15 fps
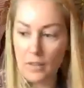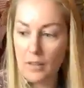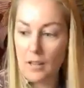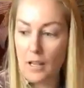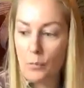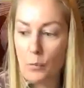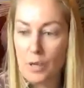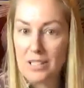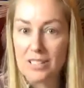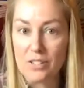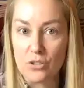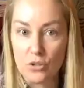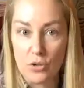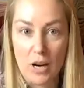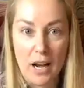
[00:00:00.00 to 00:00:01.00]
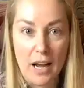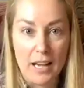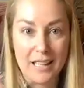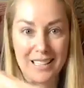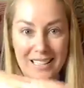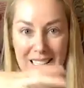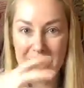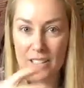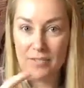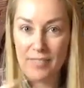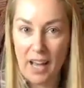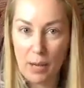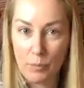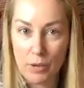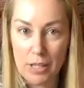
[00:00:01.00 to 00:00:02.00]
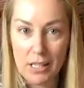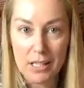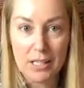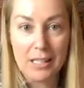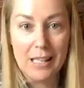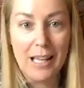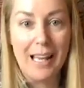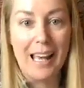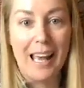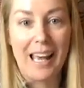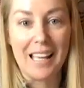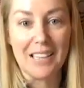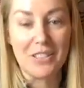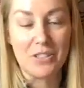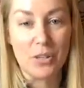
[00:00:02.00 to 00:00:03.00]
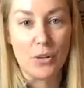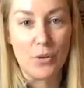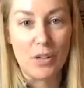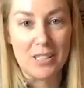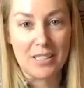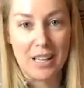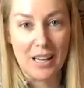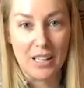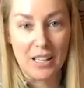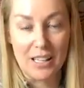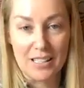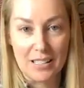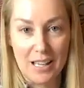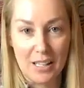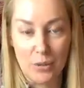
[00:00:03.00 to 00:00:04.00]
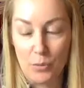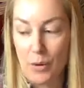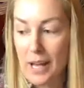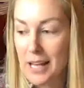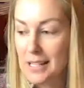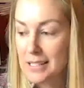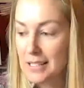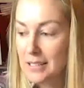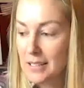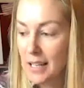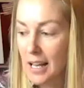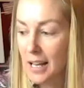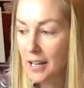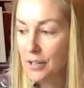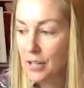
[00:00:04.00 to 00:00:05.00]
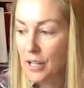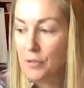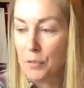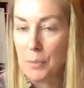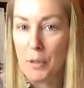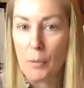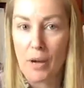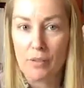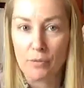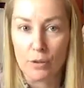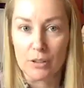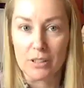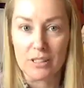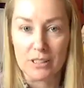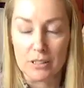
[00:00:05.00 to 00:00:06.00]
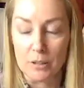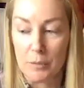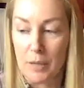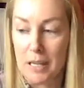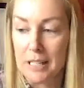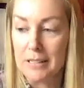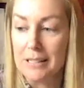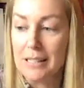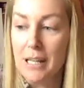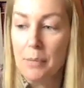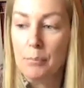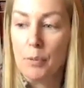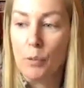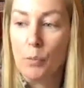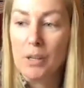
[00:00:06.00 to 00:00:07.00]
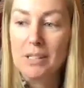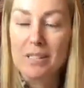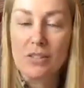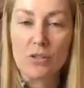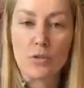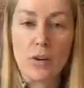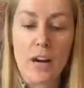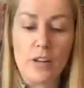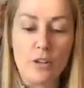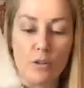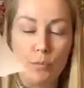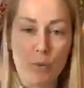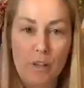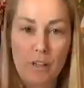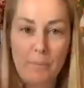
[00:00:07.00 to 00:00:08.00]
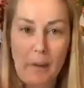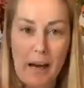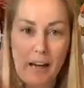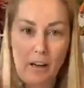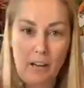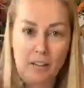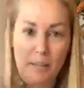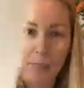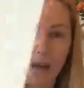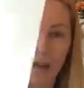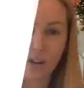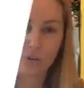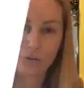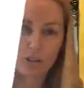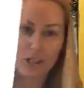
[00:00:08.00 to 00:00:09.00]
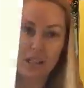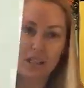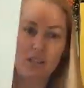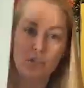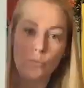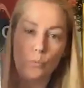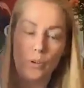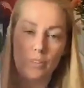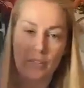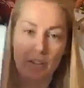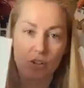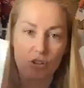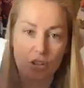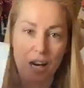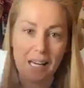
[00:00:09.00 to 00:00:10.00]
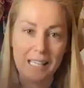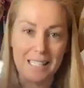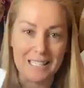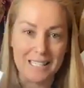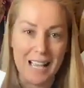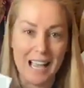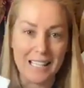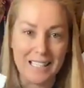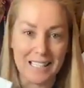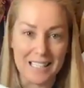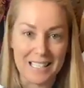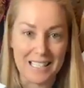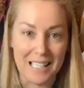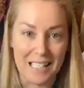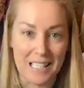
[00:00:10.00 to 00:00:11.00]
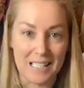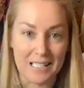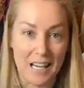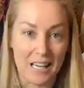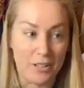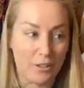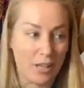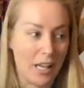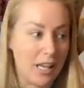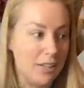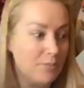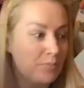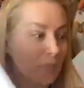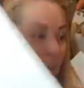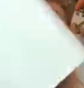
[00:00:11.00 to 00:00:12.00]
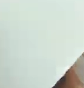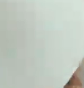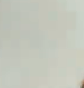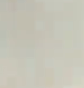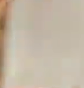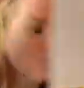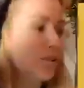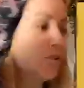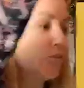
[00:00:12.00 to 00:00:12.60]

once it's dry, because it's a fabric, and so it's kind of wet. It will be wet for a little bit. So once it's dry, you'll put it back on the backer sheet with the shiny side and the sticky side, okay? So just